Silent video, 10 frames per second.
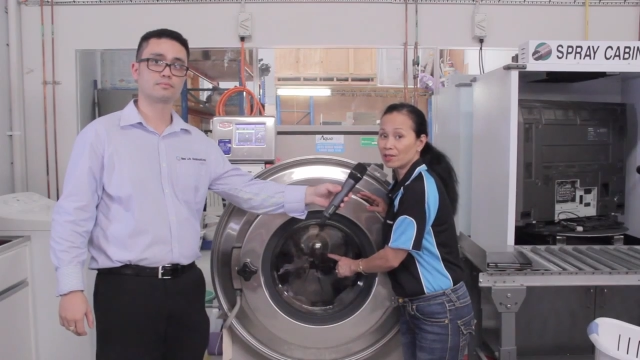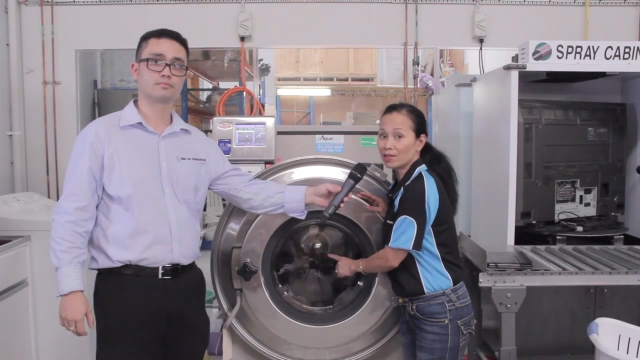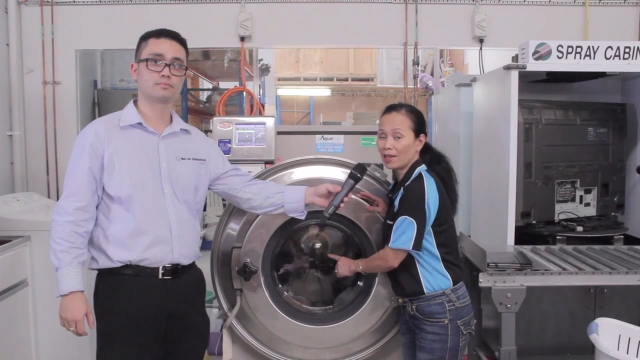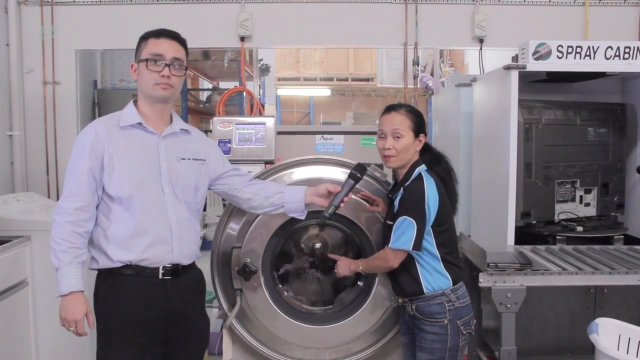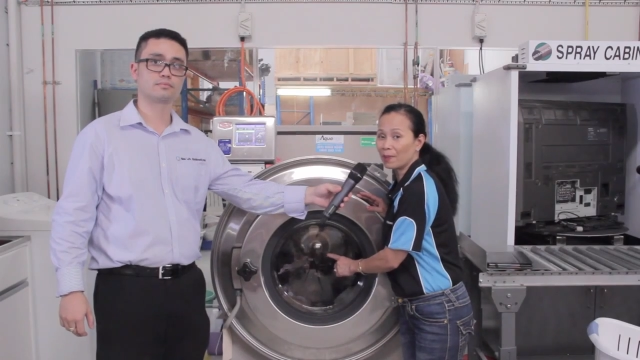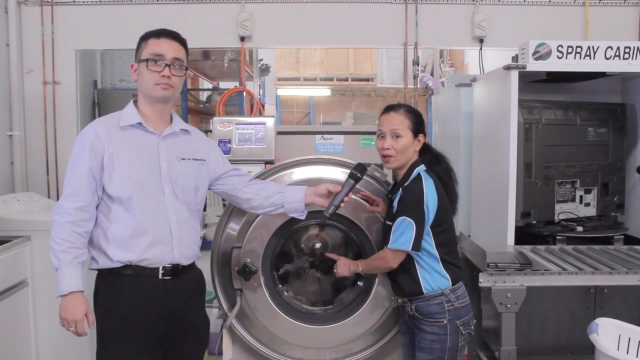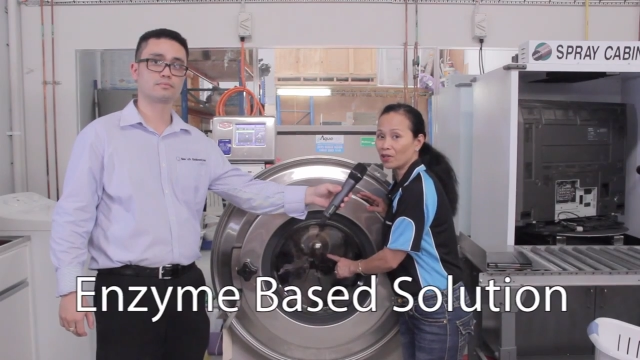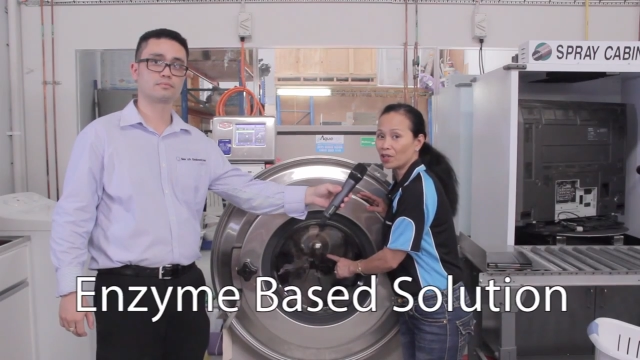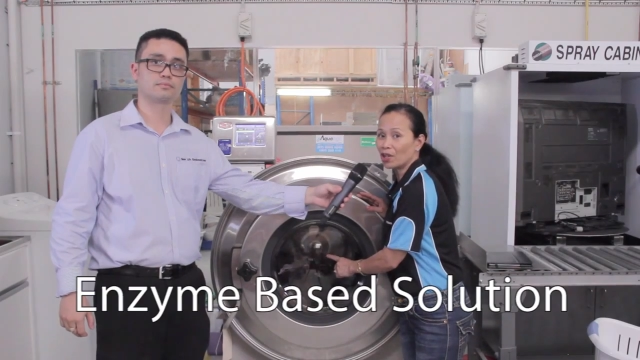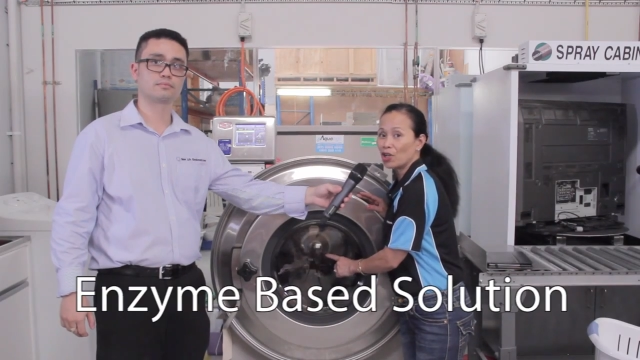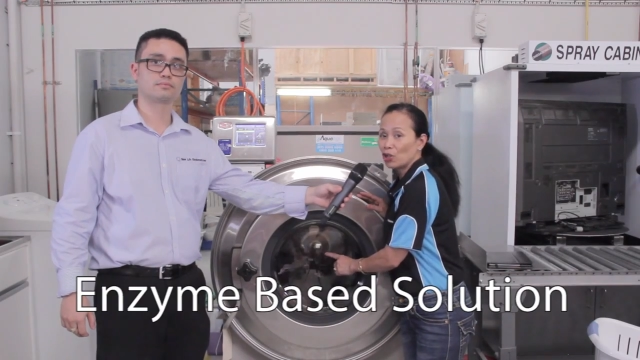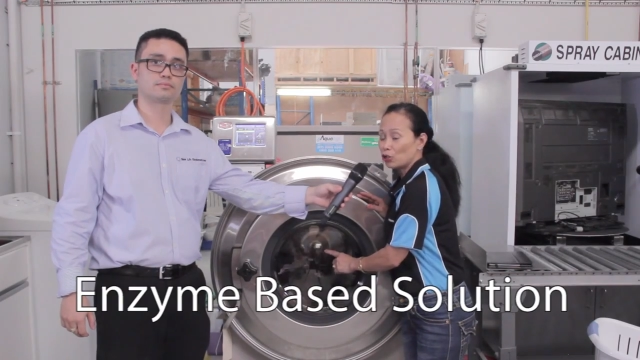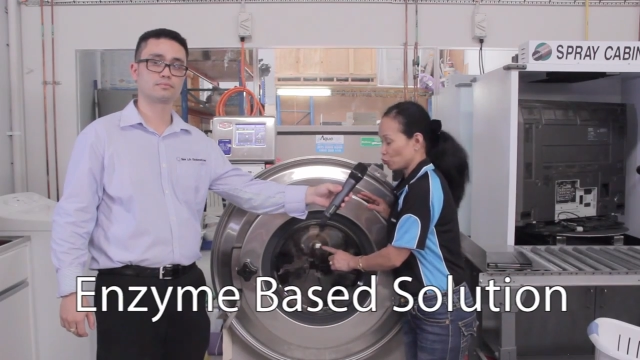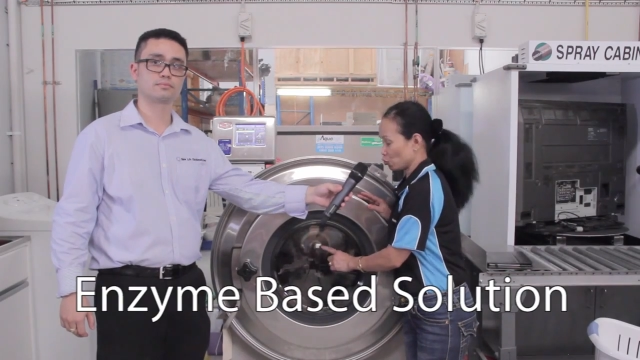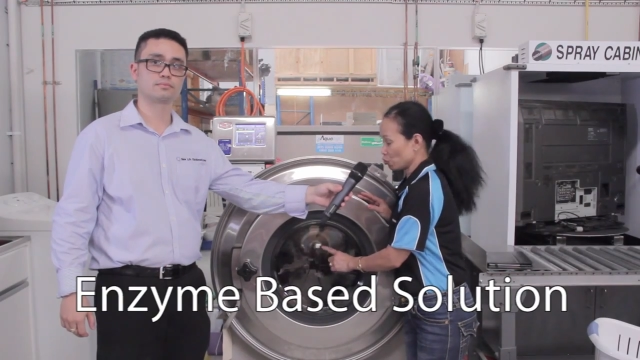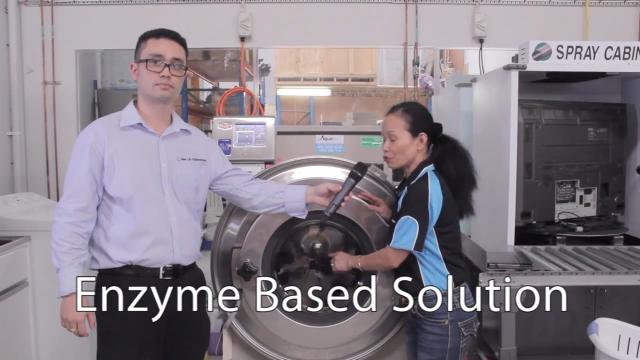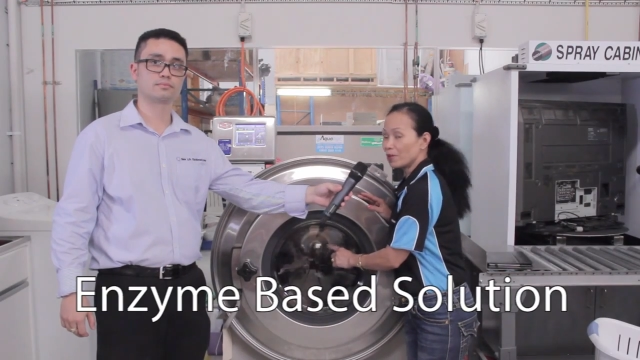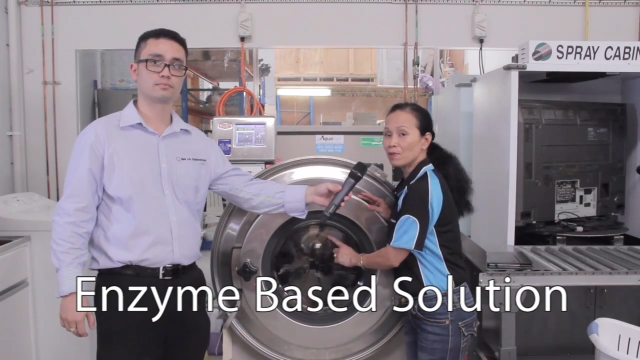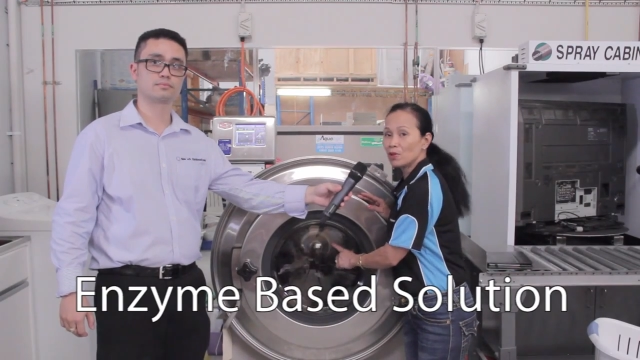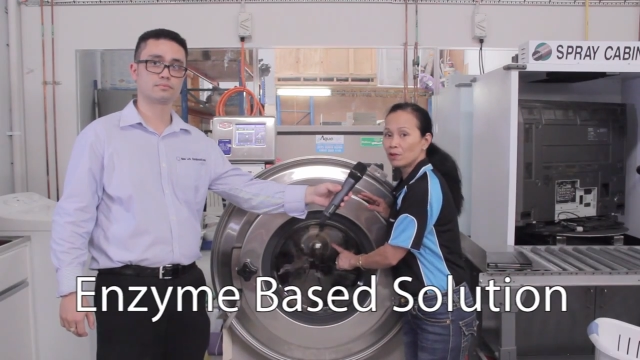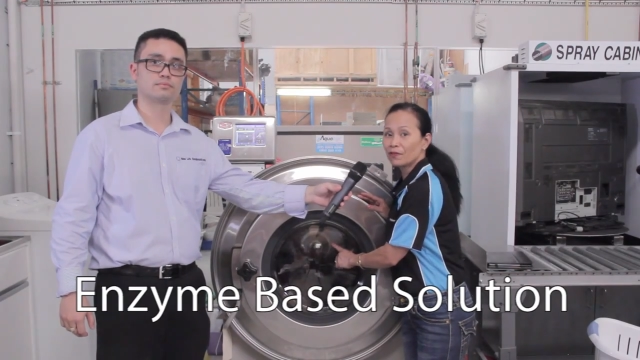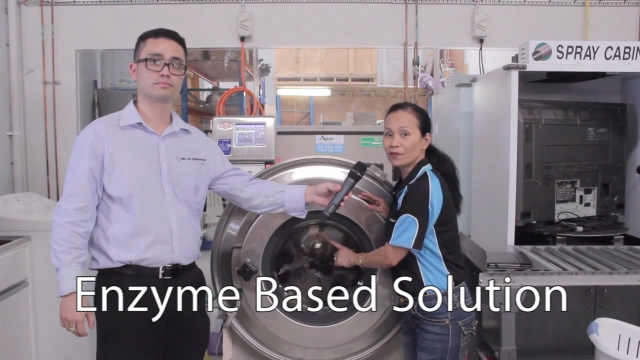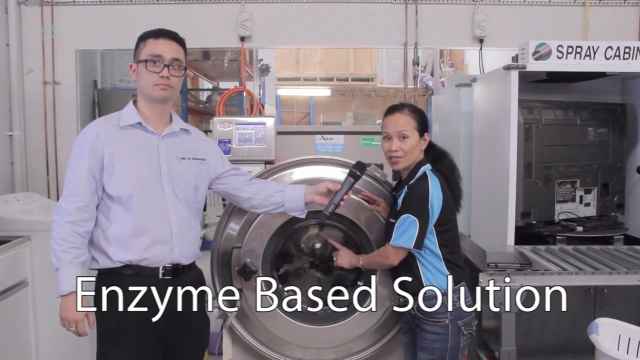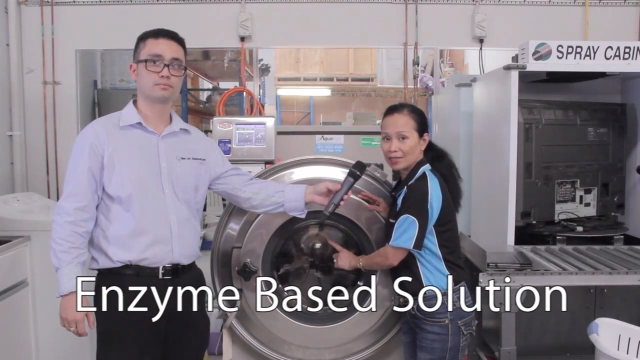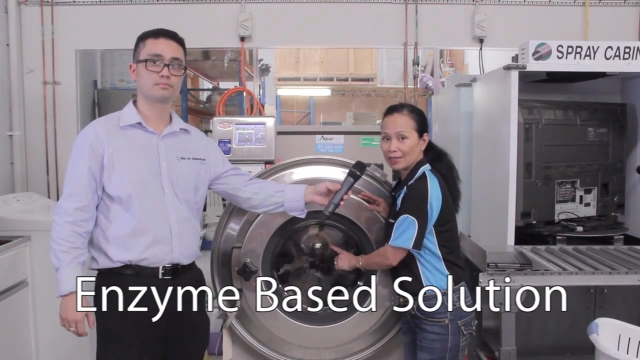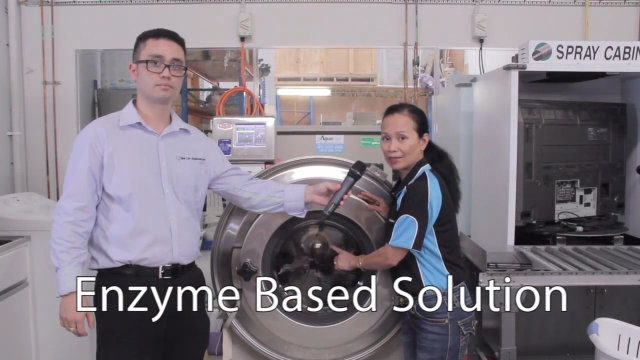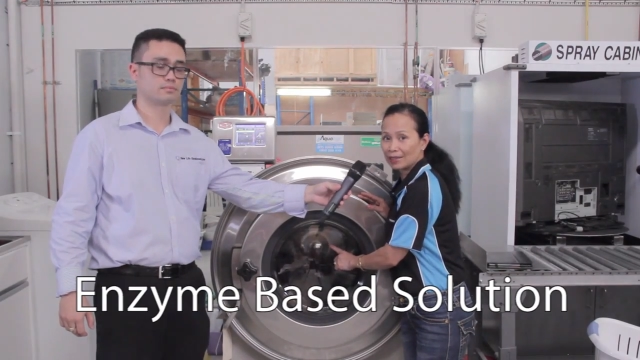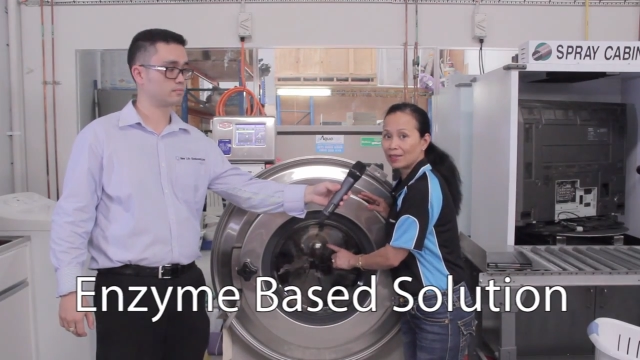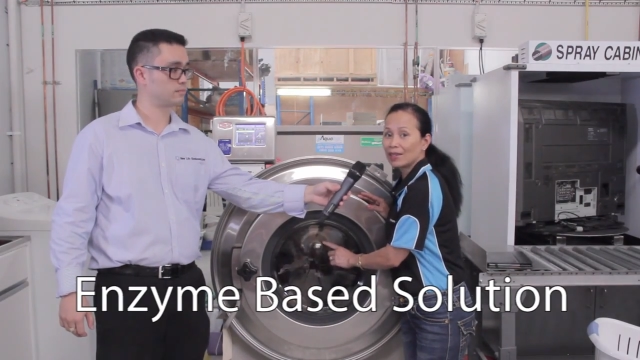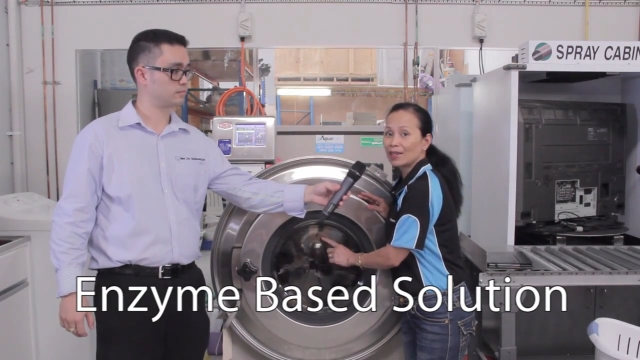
Speaker 1: enzyme powder to remove physically